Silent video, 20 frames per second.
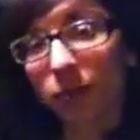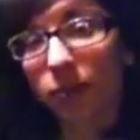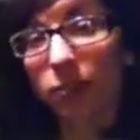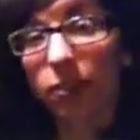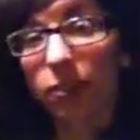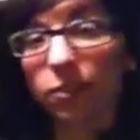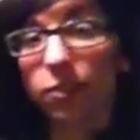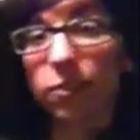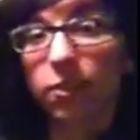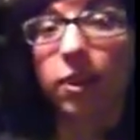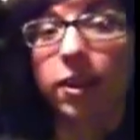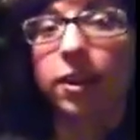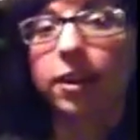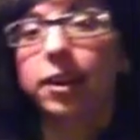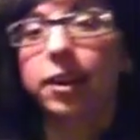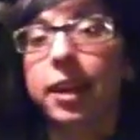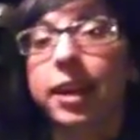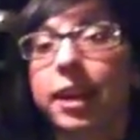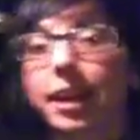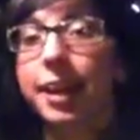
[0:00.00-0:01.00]
seesaw,
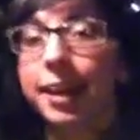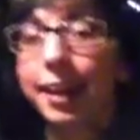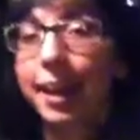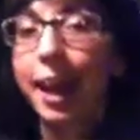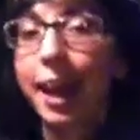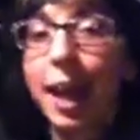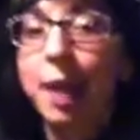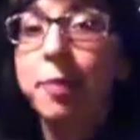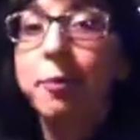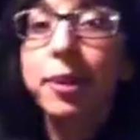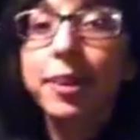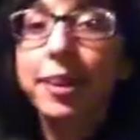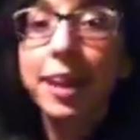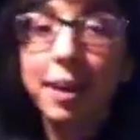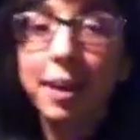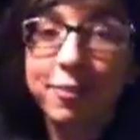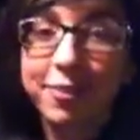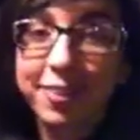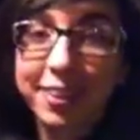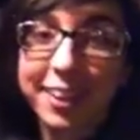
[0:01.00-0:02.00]
and we
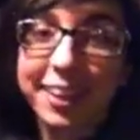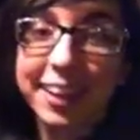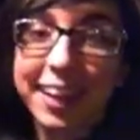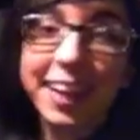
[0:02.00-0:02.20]
left it.